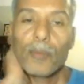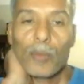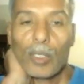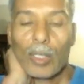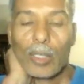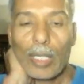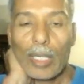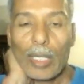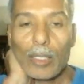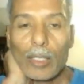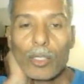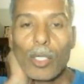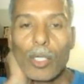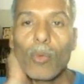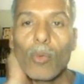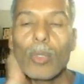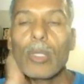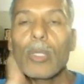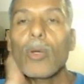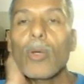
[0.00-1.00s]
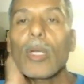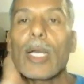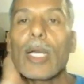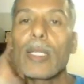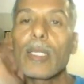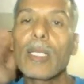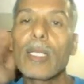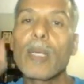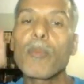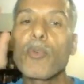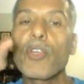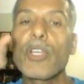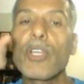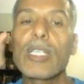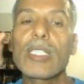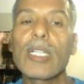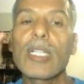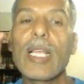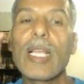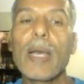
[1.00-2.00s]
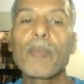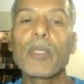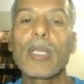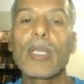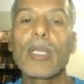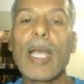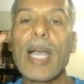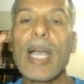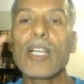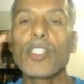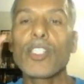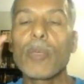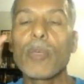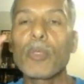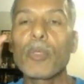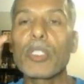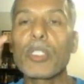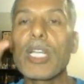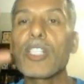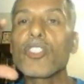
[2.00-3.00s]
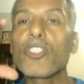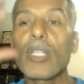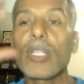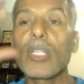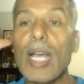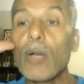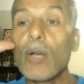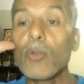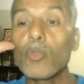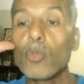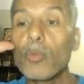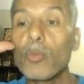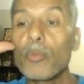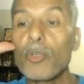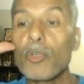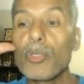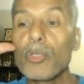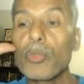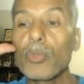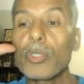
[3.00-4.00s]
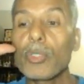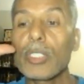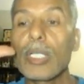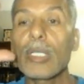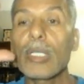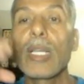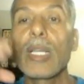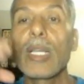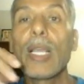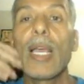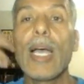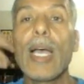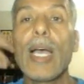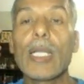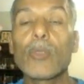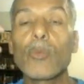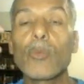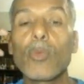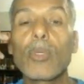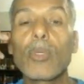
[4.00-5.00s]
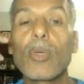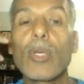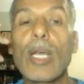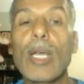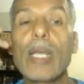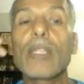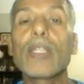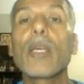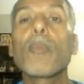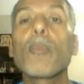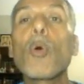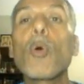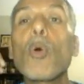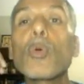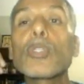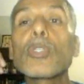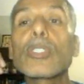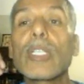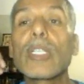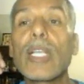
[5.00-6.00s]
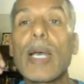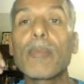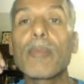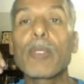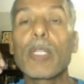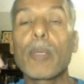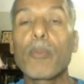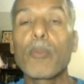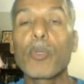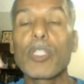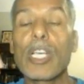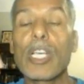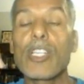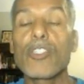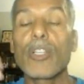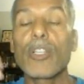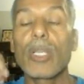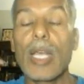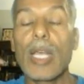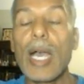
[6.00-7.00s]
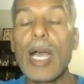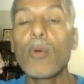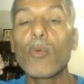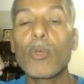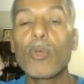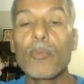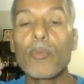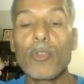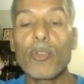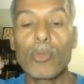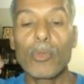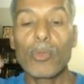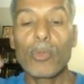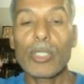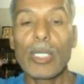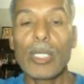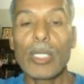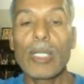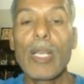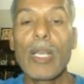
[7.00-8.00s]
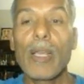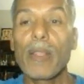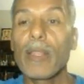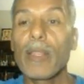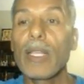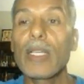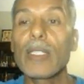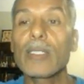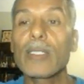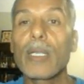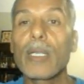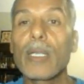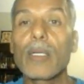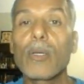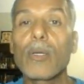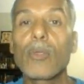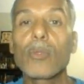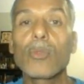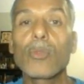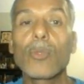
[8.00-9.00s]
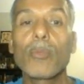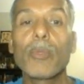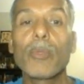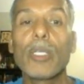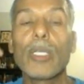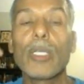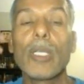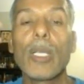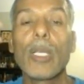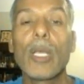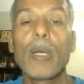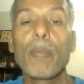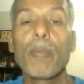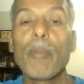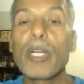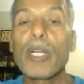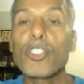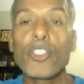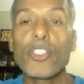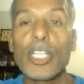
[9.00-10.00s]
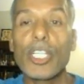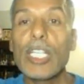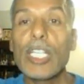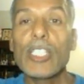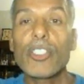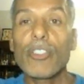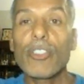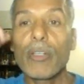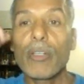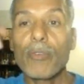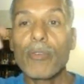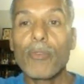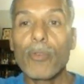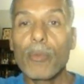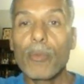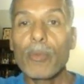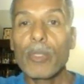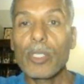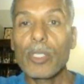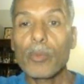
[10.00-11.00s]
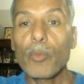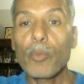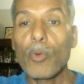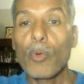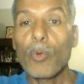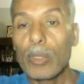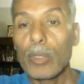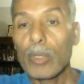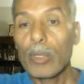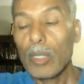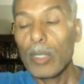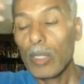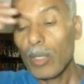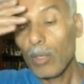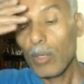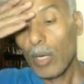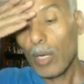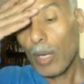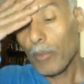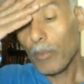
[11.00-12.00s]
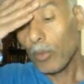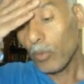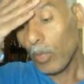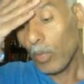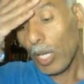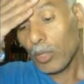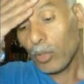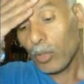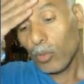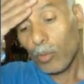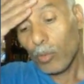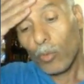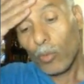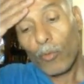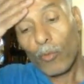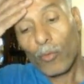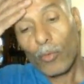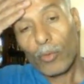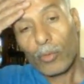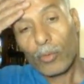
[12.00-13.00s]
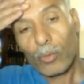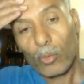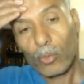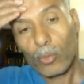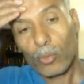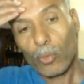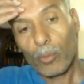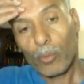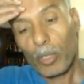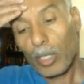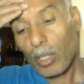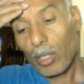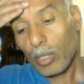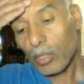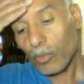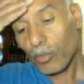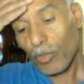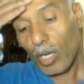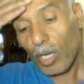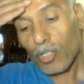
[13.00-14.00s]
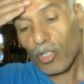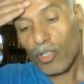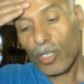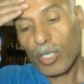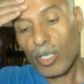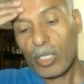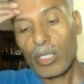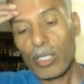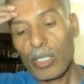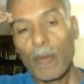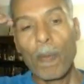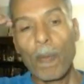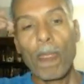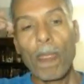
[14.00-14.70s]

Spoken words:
Okay, so we'll look at the presynaptic action potential, how do we produce it, and we'll look at the postsynaptic potential, how we produce it. Things are going to be much easier from this point, as we move to bigger structures.